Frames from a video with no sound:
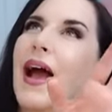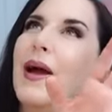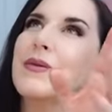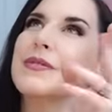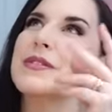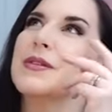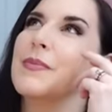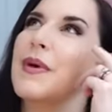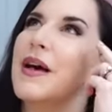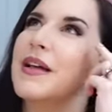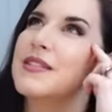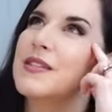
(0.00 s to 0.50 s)
I
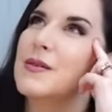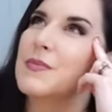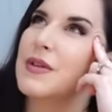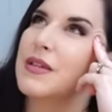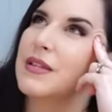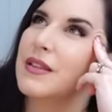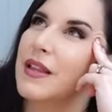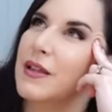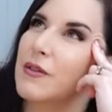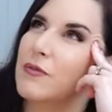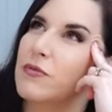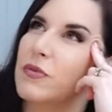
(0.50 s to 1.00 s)
was about to
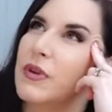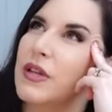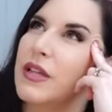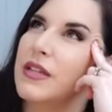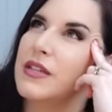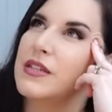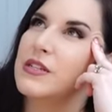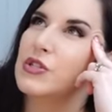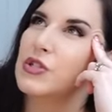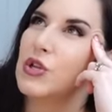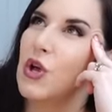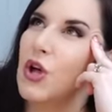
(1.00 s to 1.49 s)
be like
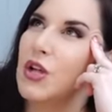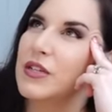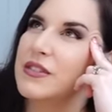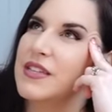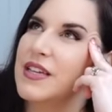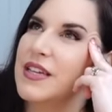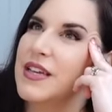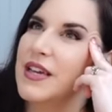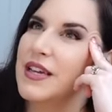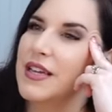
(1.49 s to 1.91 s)
really salty